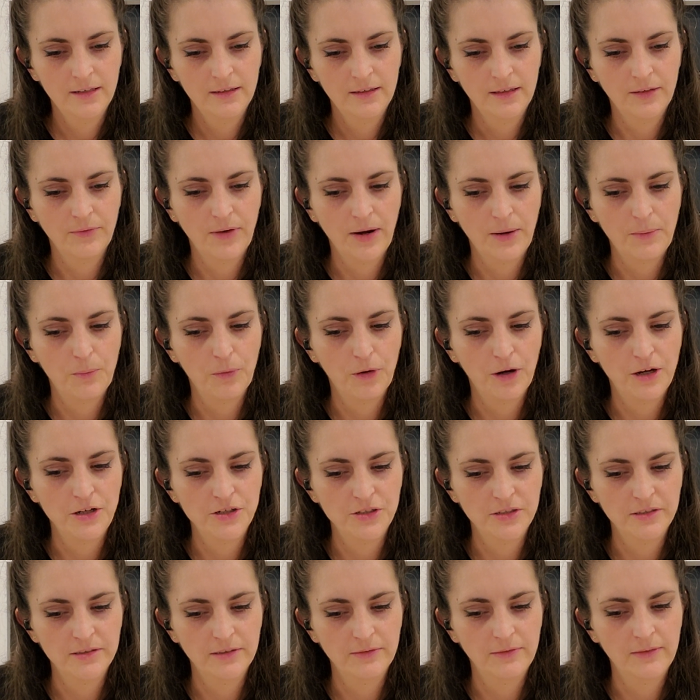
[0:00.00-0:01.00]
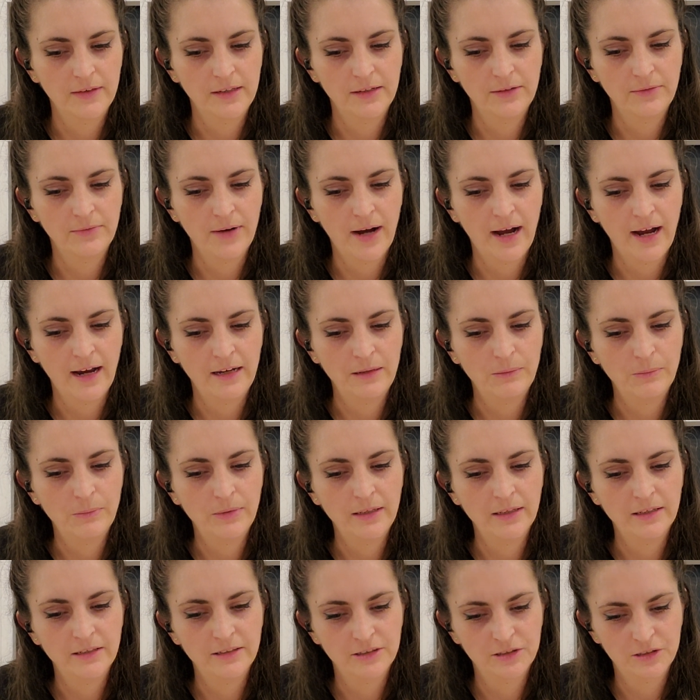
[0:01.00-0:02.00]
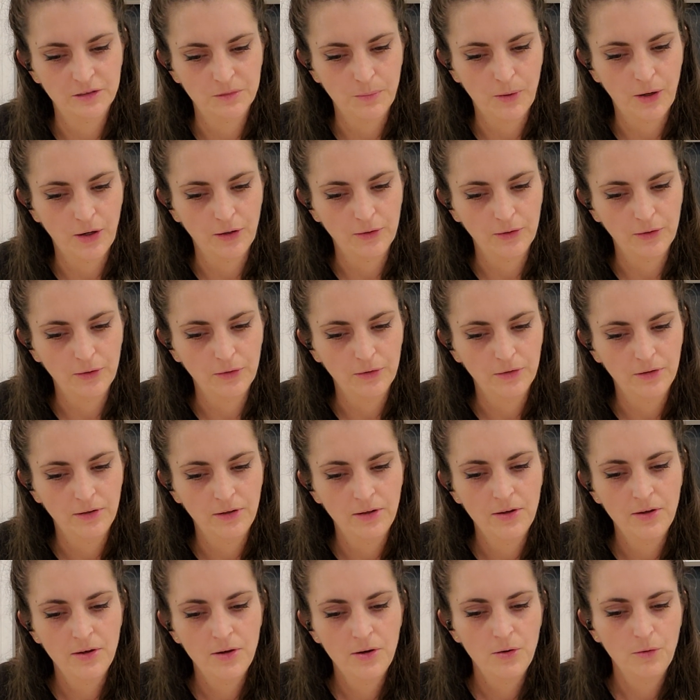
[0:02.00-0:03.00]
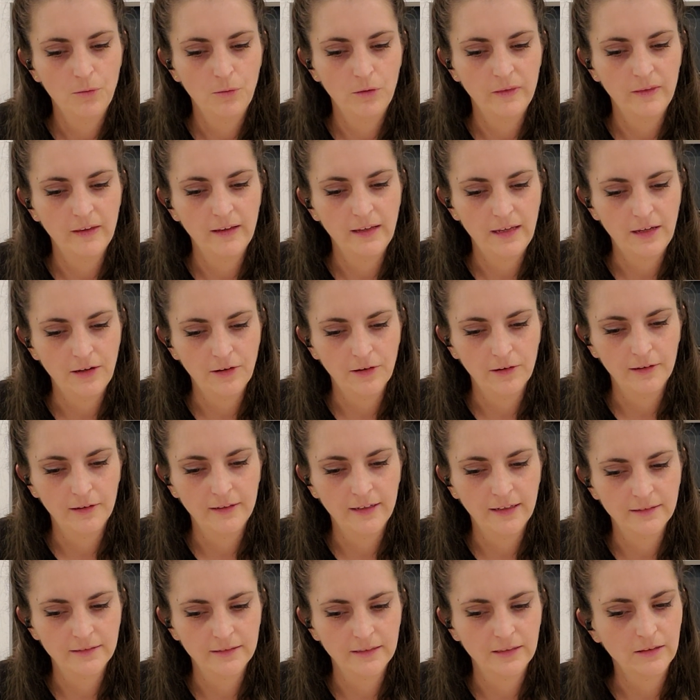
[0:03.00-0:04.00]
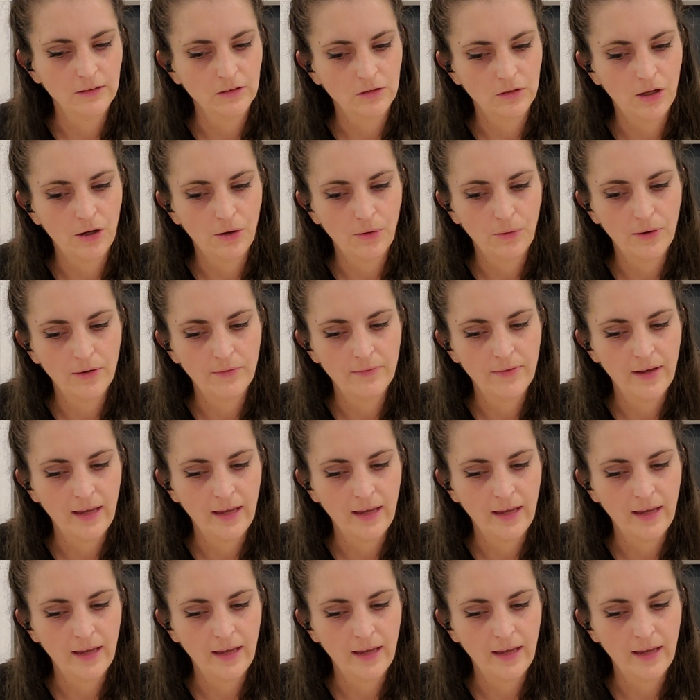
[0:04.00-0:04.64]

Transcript: the vibrations of the divine begin to sparkle with the iridescent glow of